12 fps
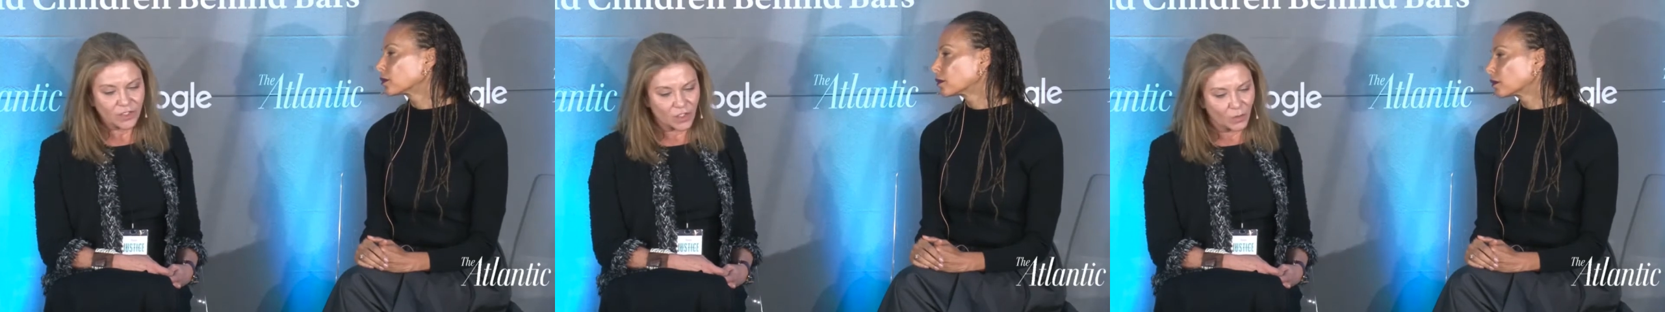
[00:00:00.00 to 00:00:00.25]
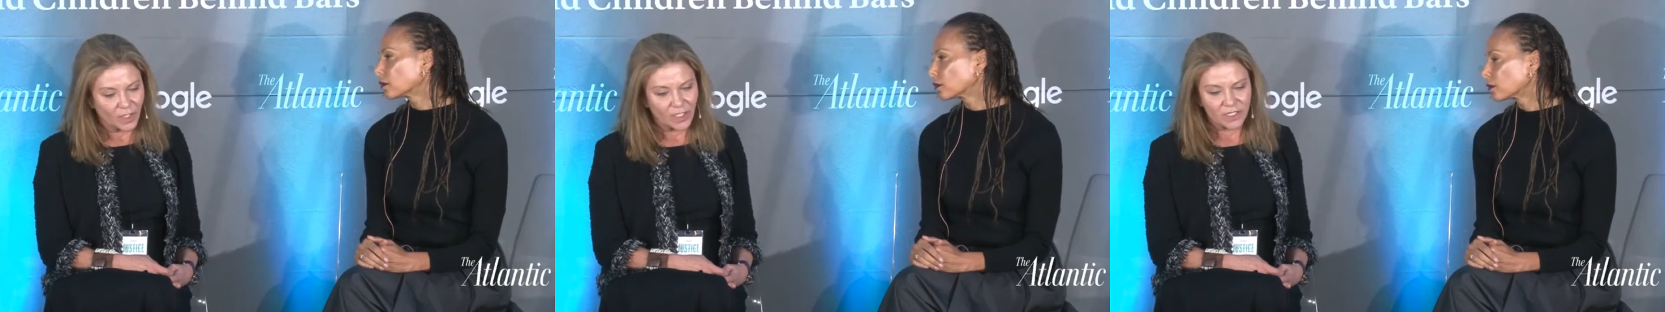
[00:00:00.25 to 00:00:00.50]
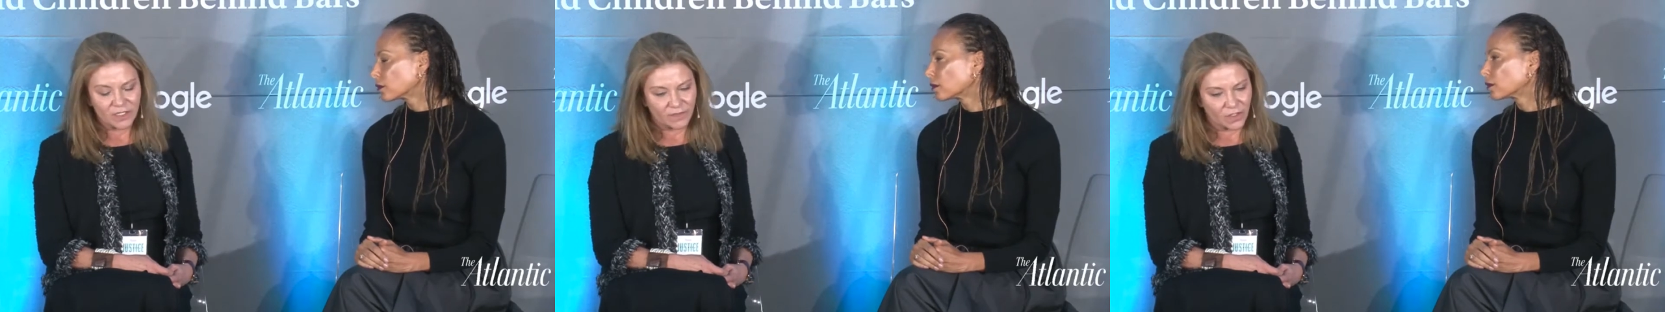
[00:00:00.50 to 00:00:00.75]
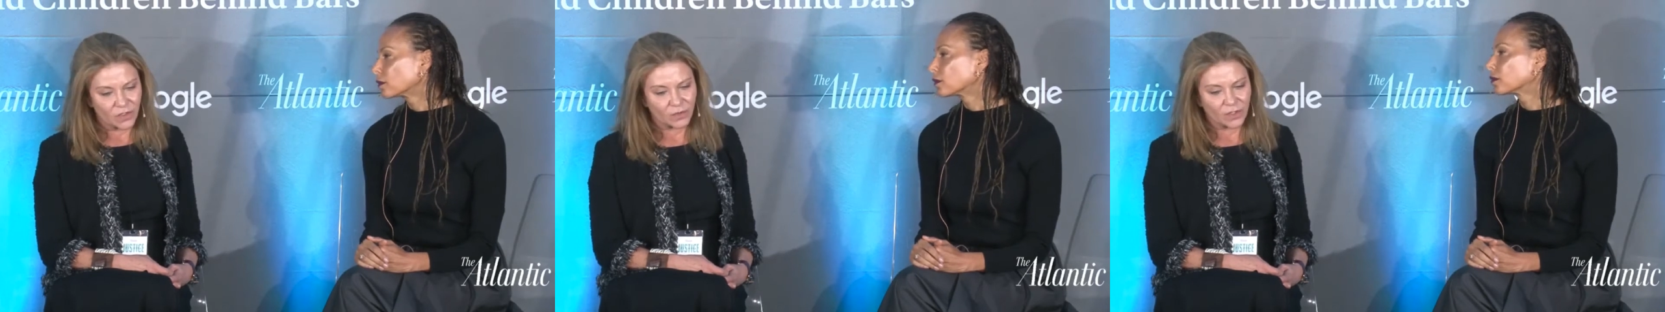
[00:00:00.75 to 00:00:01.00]
Speaker 1: so many
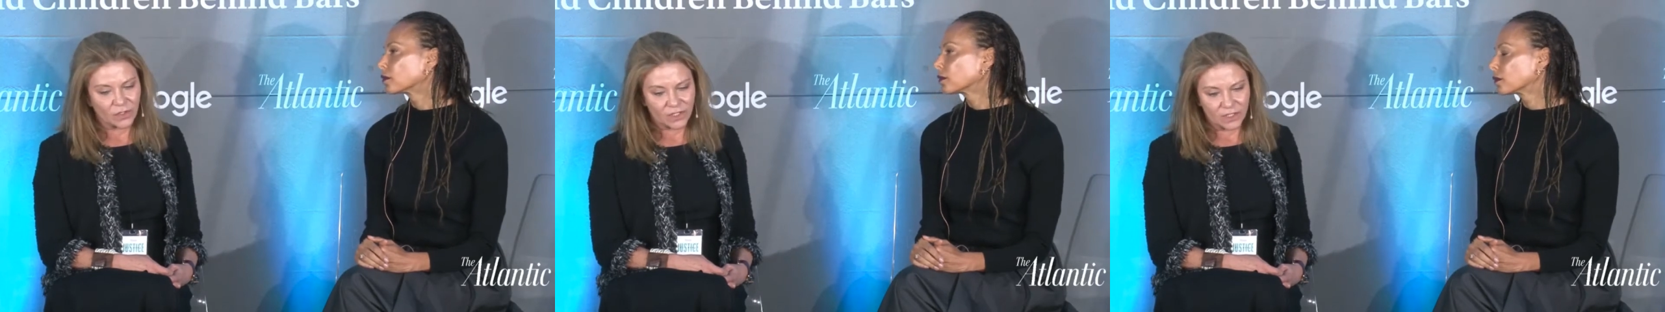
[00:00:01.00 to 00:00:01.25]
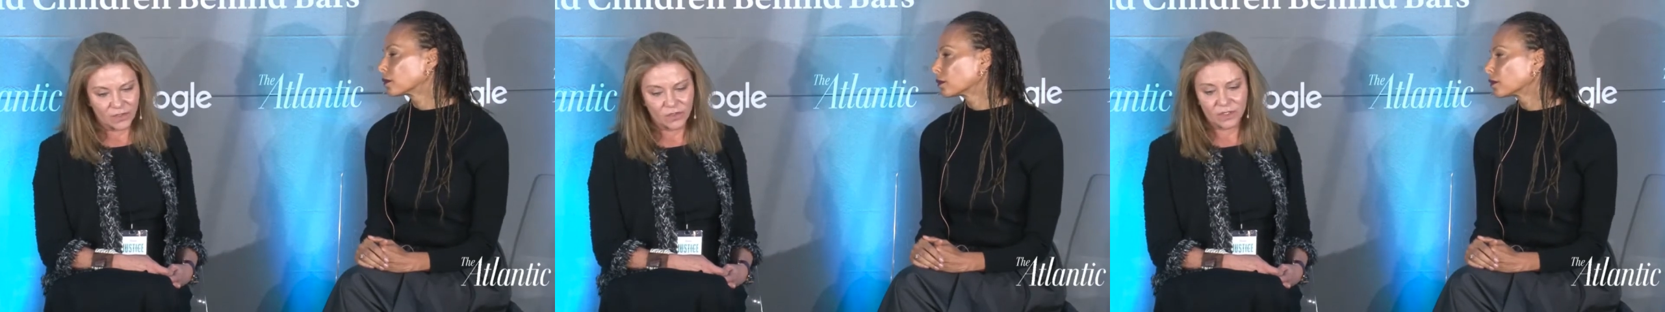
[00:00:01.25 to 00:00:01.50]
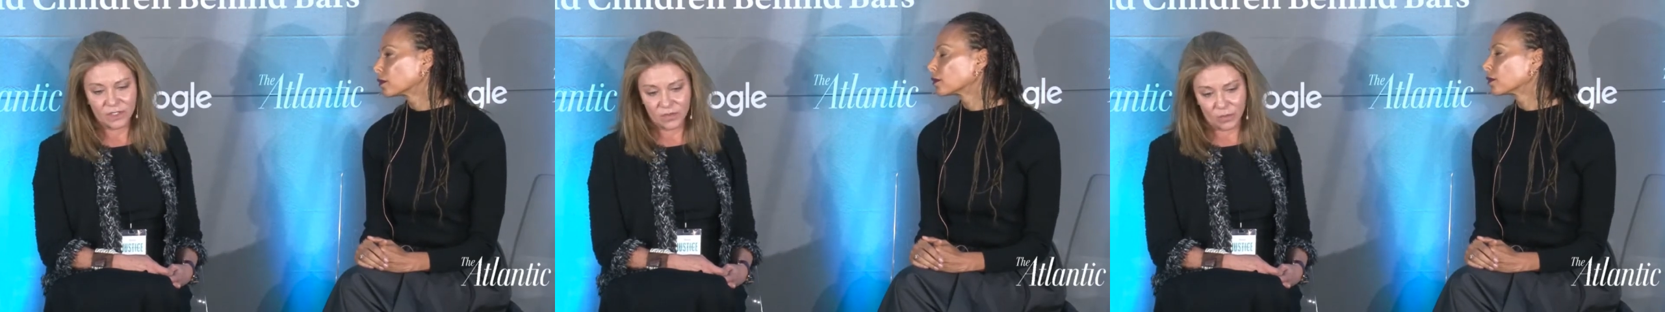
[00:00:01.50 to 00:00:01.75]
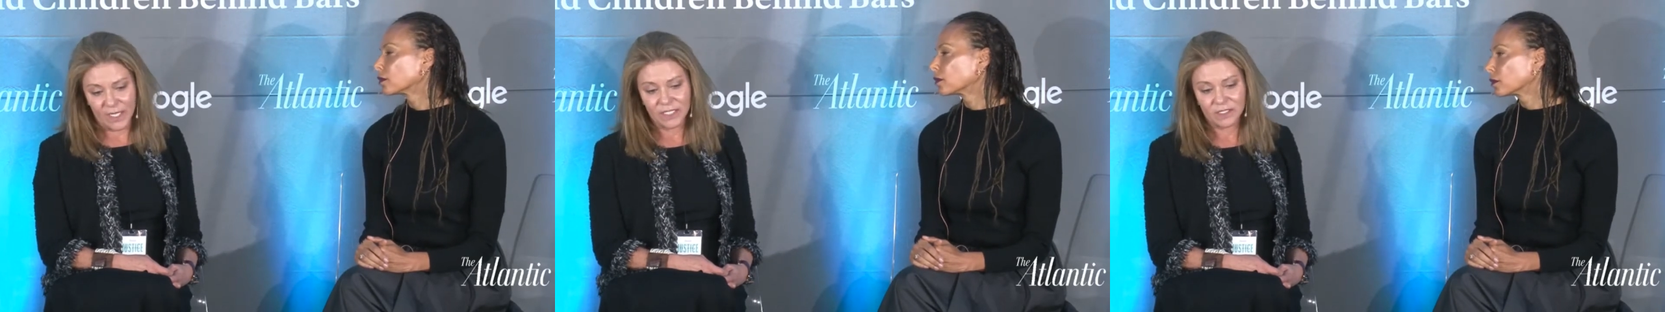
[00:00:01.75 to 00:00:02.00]
individuals just, just
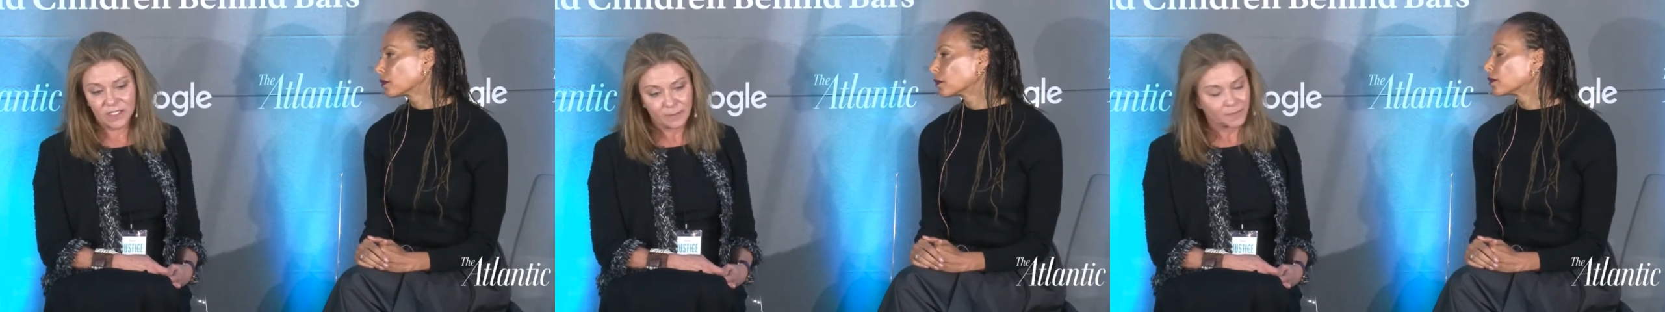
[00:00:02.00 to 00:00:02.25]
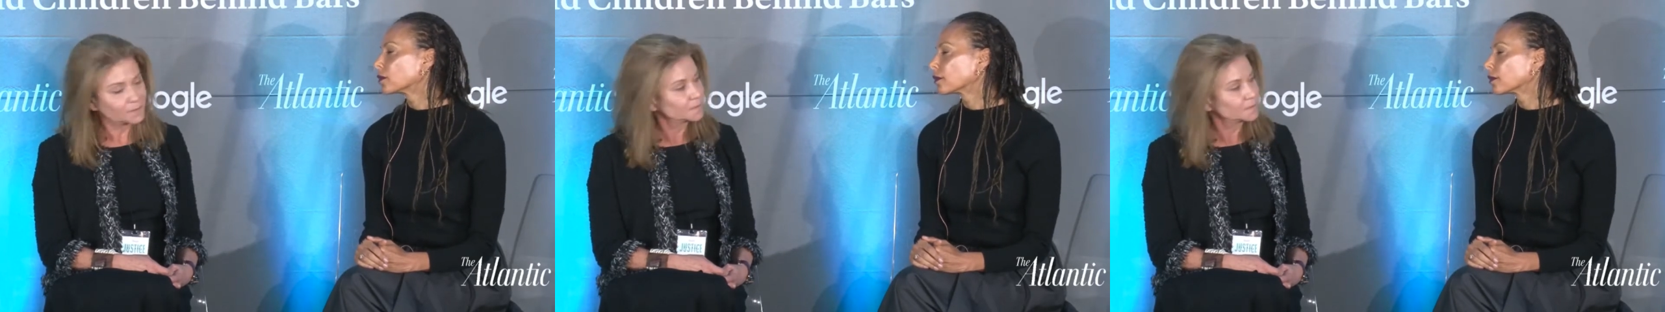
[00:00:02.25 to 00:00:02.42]
waste.